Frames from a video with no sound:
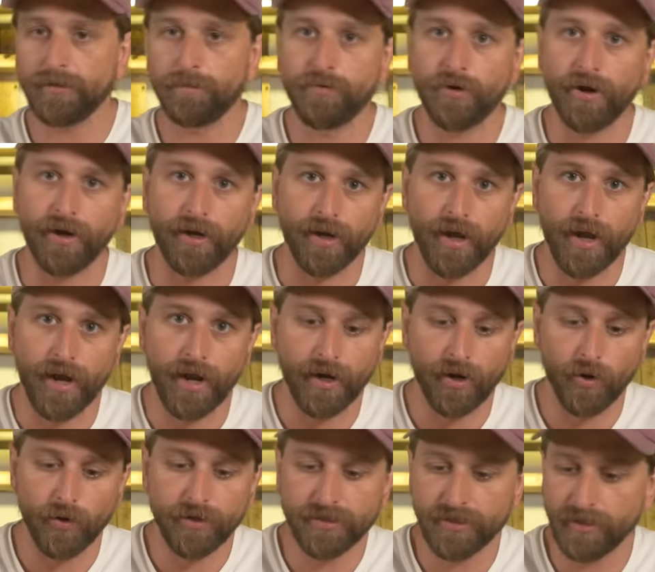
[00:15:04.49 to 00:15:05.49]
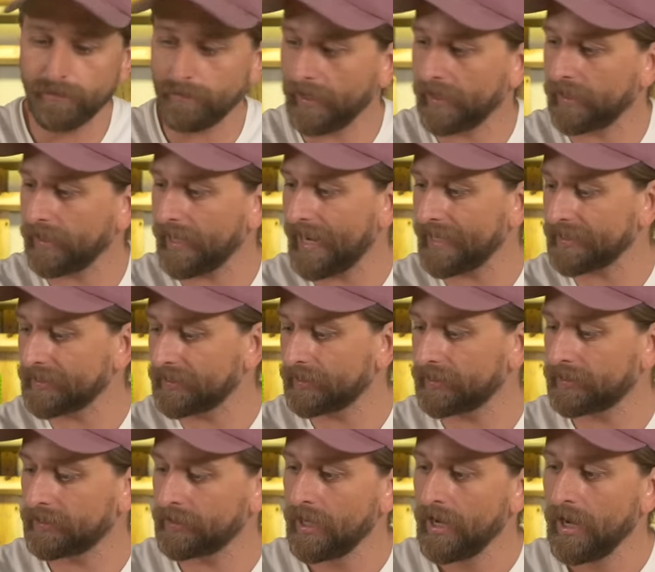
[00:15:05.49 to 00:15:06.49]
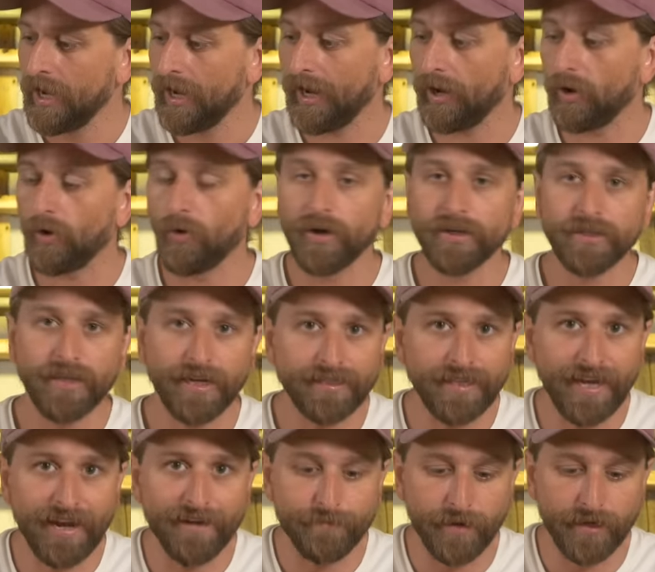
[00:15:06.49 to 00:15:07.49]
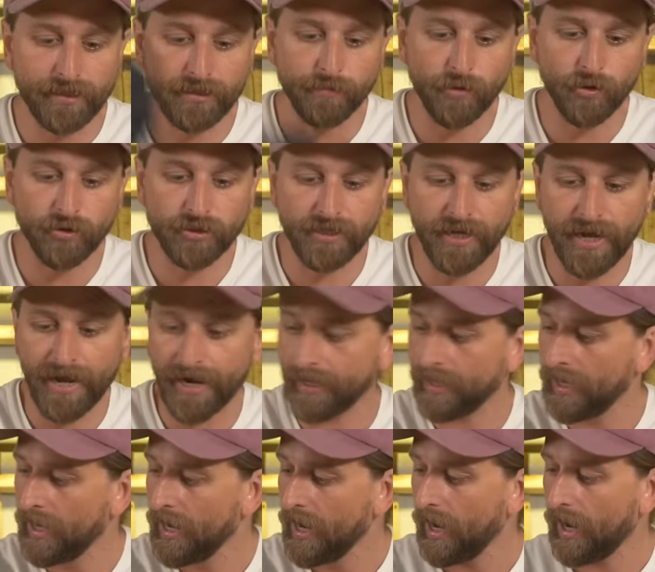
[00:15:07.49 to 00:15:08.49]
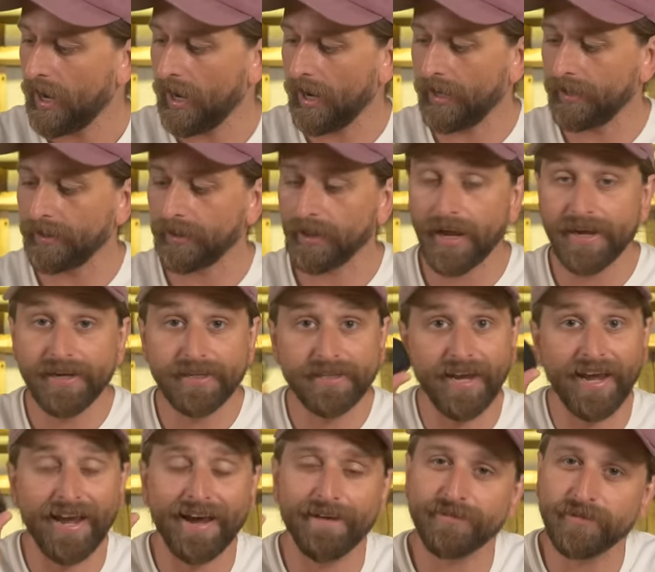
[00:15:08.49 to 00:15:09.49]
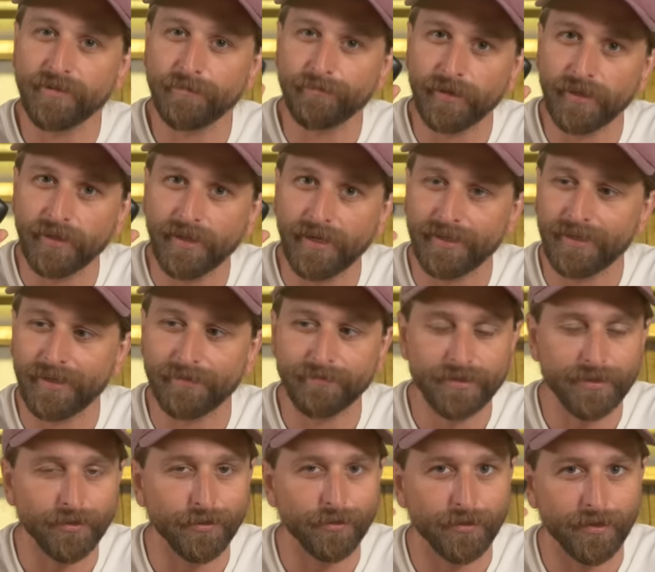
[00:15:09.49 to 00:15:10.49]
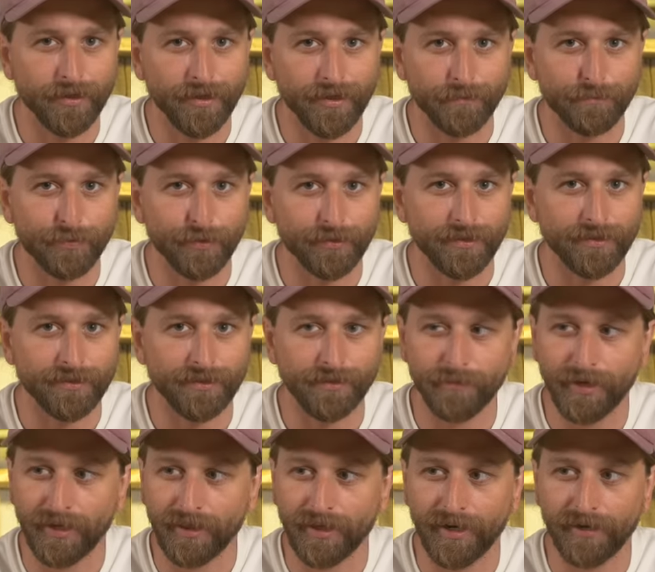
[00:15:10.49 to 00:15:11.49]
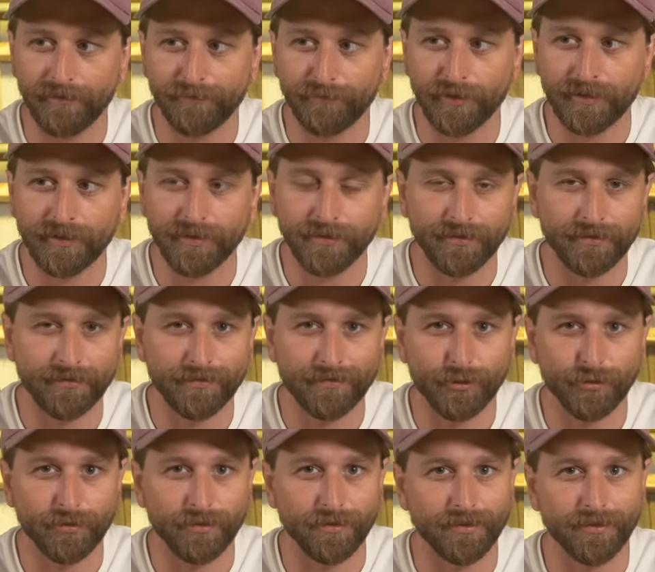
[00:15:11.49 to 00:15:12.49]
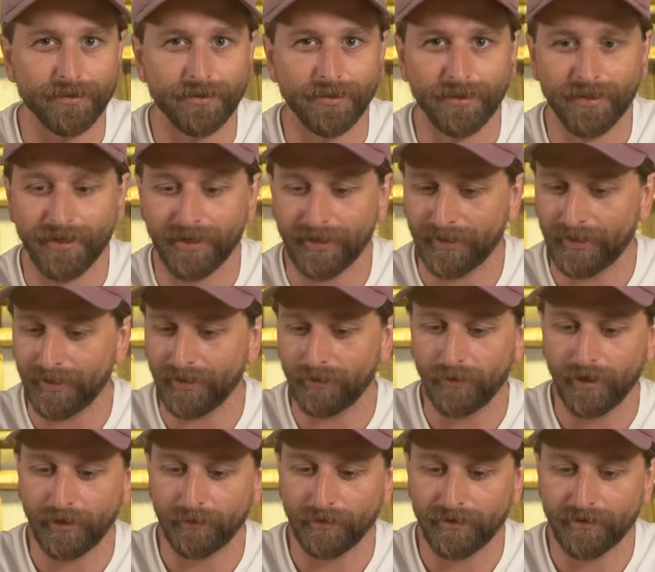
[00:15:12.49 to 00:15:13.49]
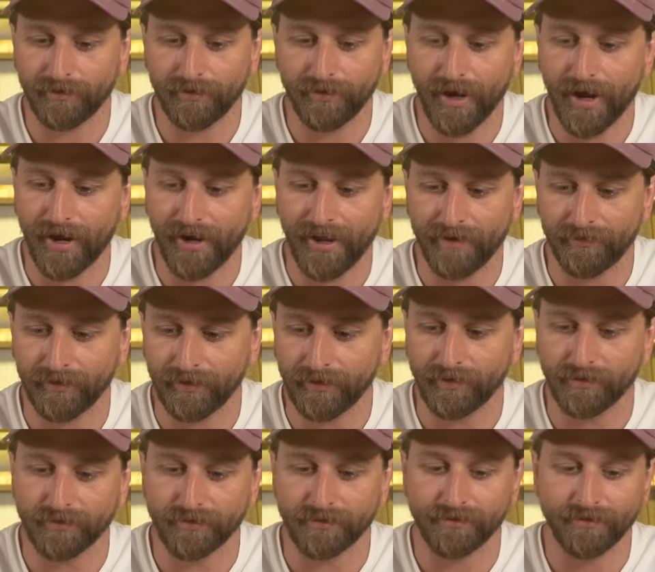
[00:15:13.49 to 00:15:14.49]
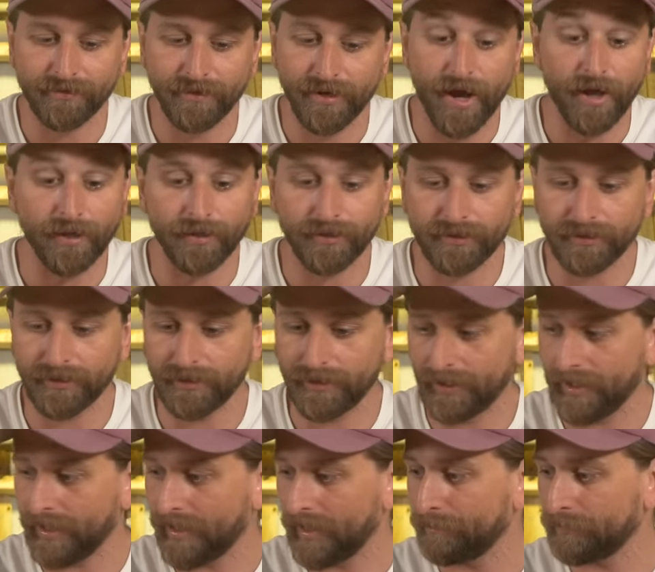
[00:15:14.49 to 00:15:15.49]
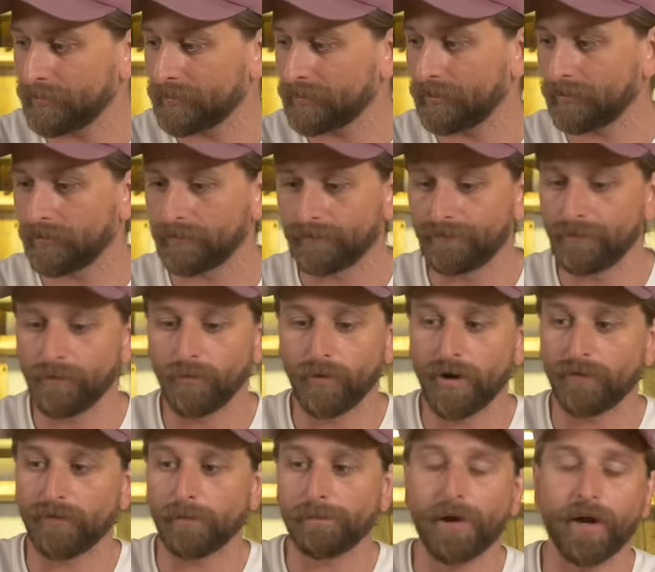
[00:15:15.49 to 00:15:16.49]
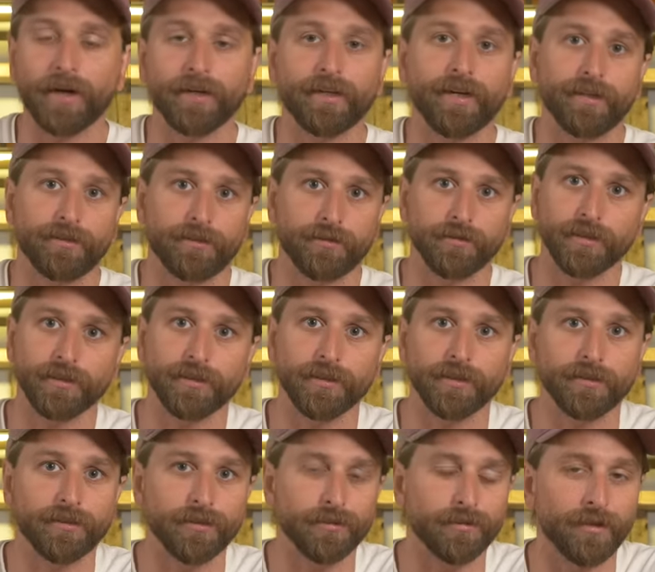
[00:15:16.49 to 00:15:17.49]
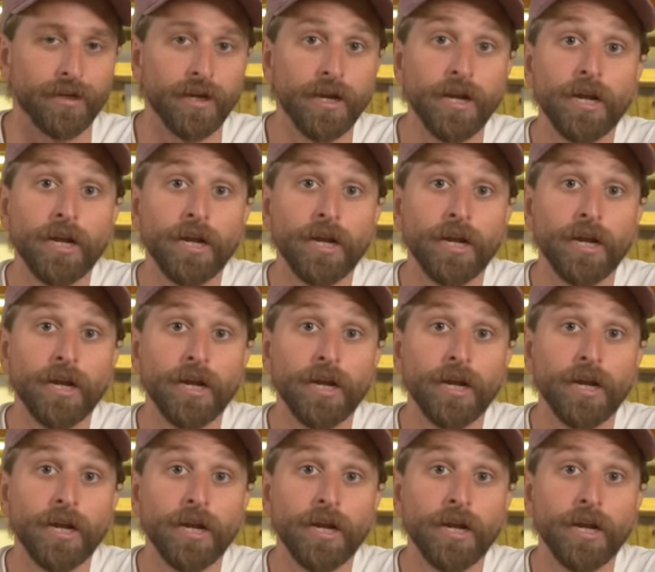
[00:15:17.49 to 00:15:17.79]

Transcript: to bring? I always need my glasses. I always like to have my smoke sack. I like to have something like that. I'm still learning how to put these in my life because truth is you can kind of get away with not having those and not listening to that episode of whatever podcast you're listening to and